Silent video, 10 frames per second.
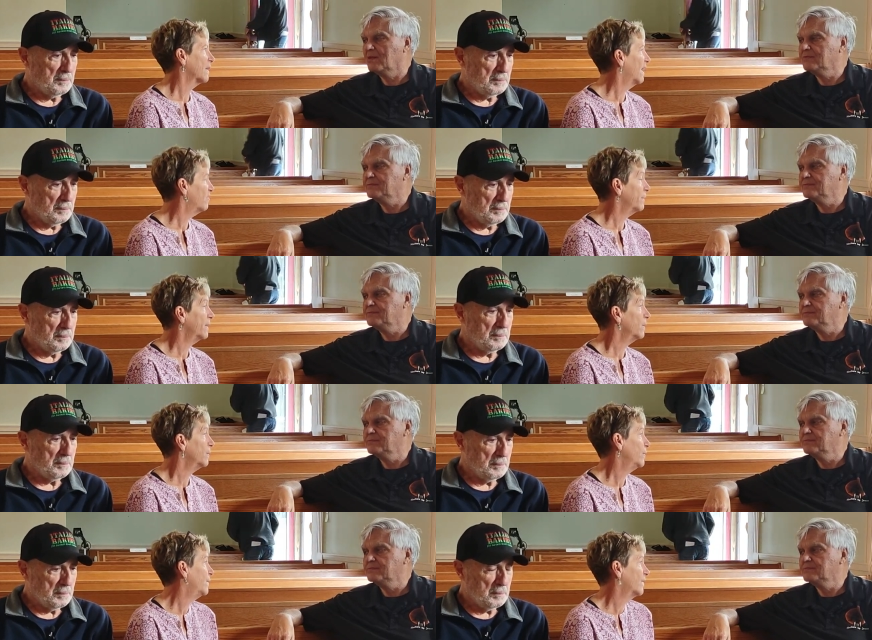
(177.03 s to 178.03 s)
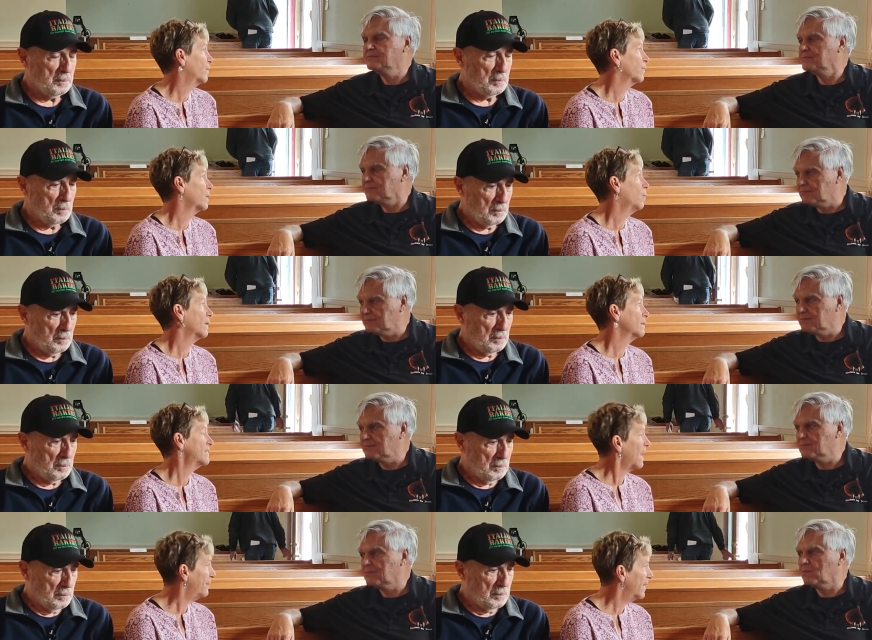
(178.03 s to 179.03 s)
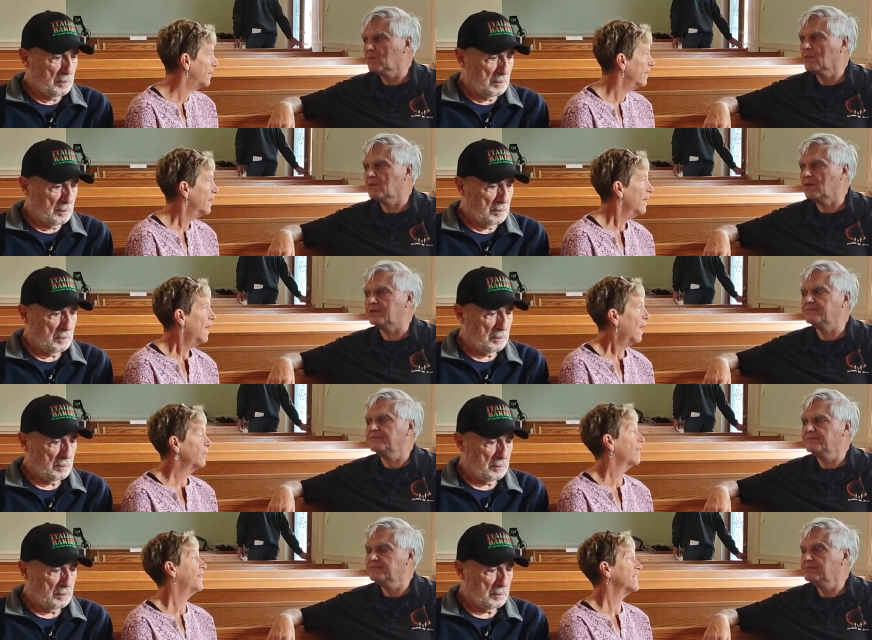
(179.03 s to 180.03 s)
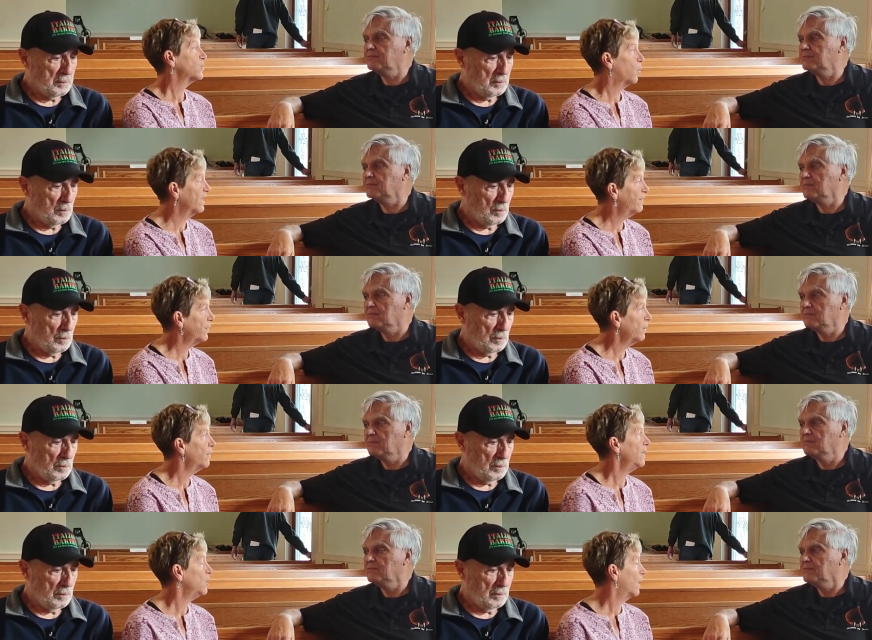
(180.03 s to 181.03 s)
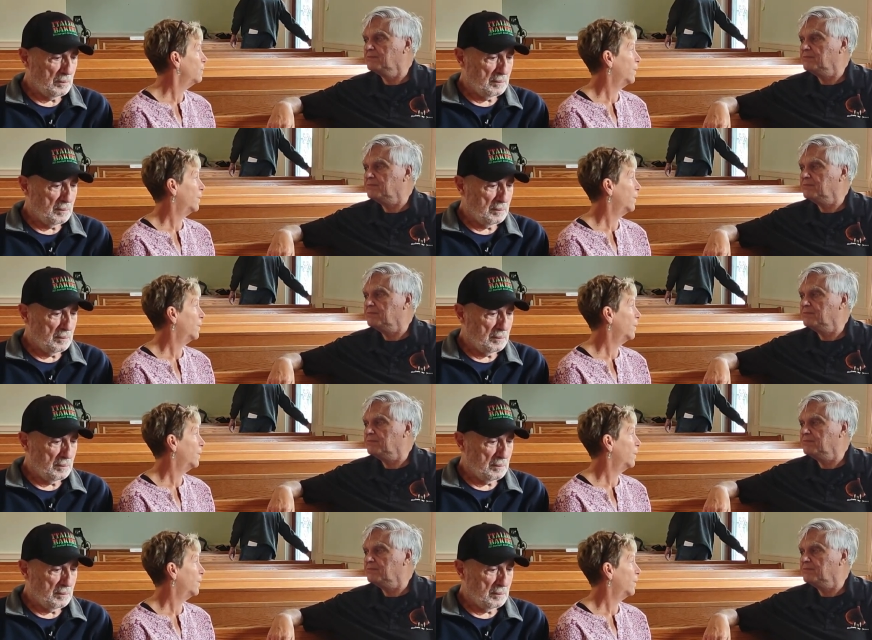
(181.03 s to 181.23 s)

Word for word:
Speaker 1: the government doesn't really want to step in. Right. I really think it's wonderful that you got,